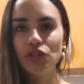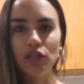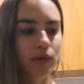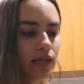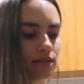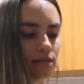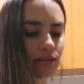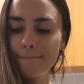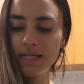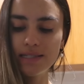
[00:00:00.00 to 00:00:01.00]

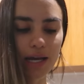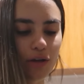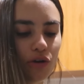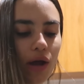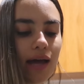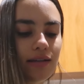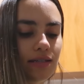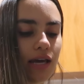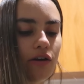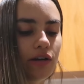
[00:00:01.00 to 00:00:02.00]
chippies, potato
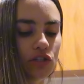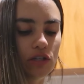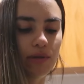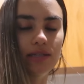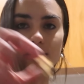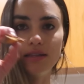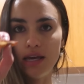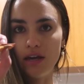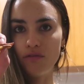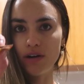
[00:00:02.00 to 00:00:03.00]
and carrot chippies in the
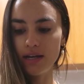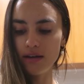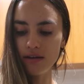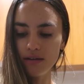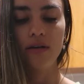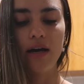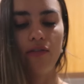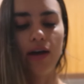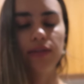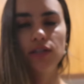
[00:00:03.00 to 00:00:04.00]
air fryer. I've
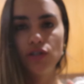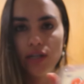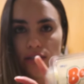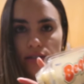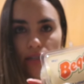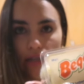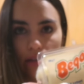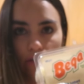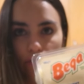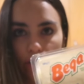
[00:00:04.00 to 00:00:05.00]
had this cheese sitting in
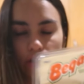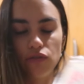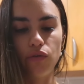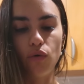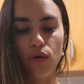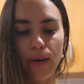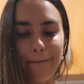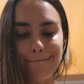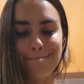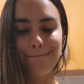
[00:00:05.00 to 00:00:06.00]
the fridge for
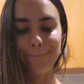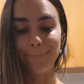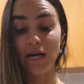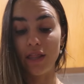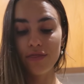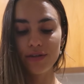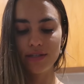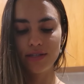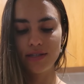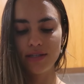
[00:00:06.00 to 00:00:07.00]

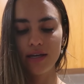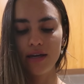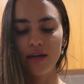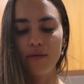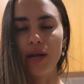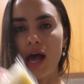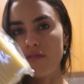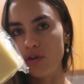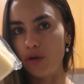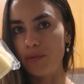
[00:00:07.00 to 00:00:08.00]
months, but I
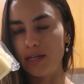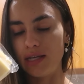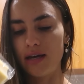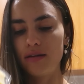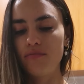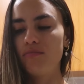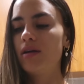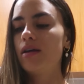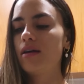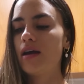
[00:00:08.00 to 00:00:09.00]
haven't opened it yet.
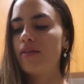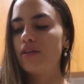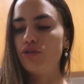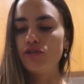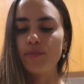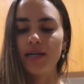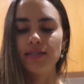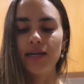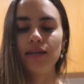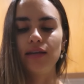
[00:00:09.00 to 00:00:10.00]
And the use by
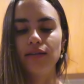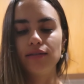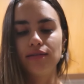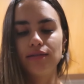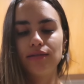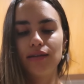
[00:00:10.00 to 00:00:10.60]
date is